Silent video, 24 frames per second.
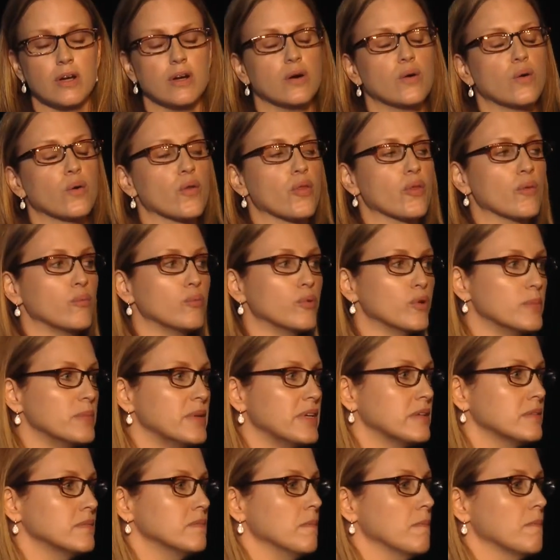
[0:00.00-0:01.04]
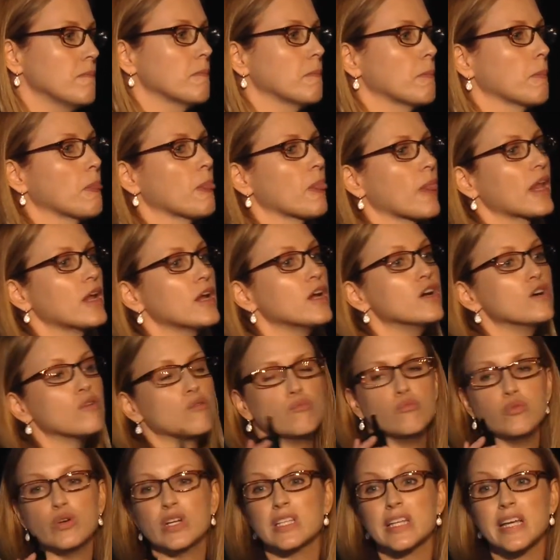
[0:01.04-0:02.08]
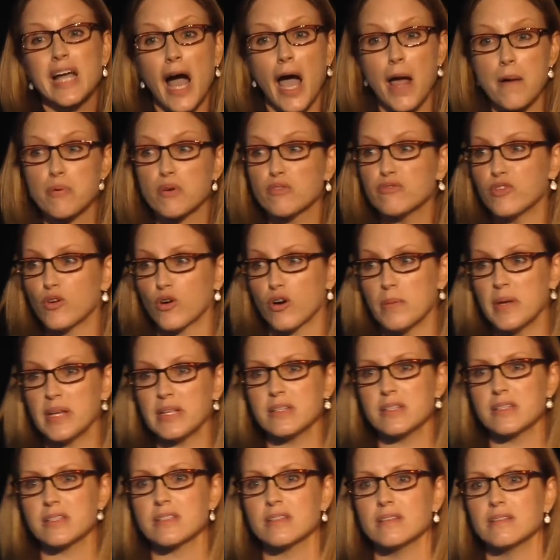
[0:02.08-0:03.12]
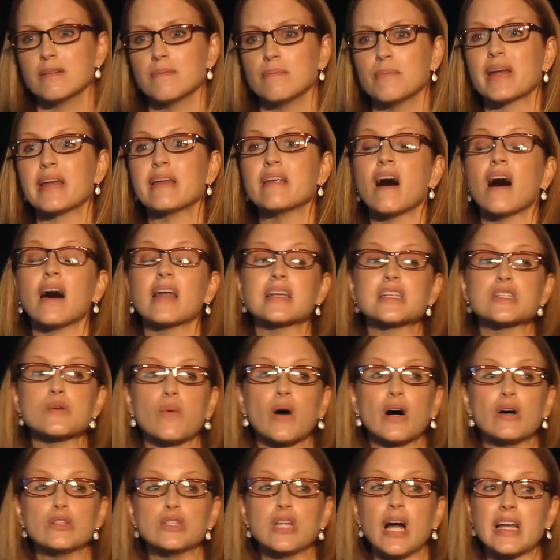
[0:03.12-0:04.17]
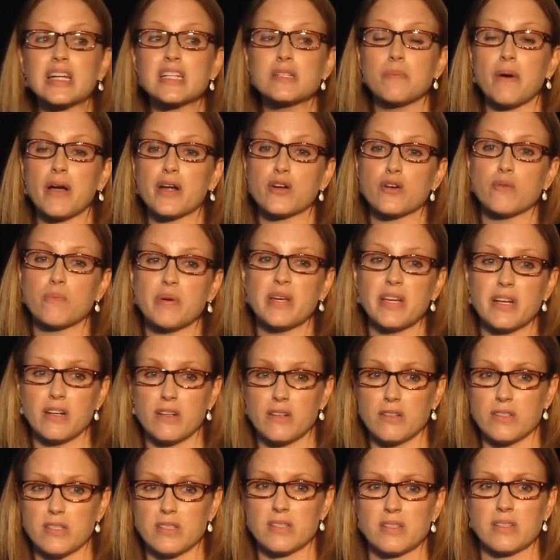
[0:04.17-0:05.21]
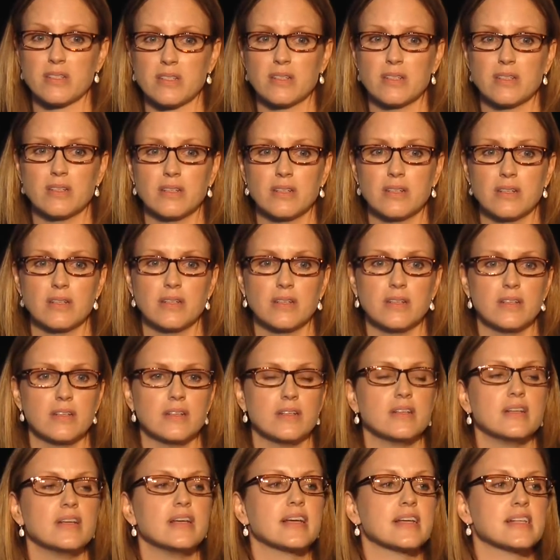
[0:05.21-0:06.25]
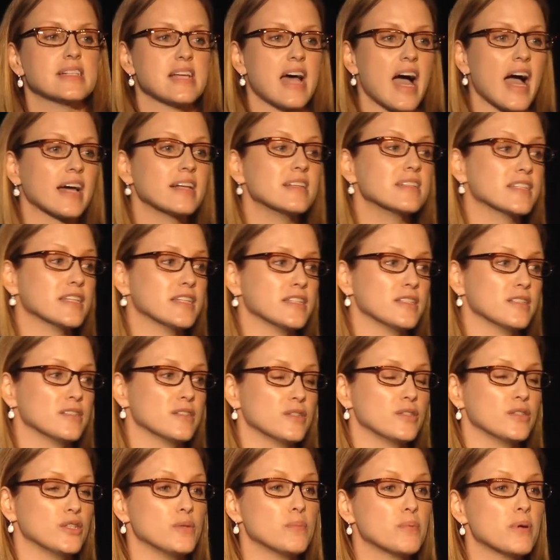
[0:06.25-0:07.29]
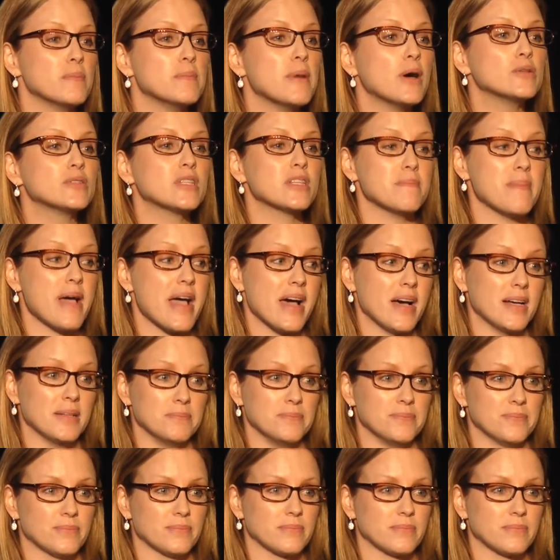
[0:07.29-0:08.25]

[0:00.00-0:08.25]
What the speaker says: or the woman, really high performance, but not as well liked by her peers? Exactly, you'd promote the man.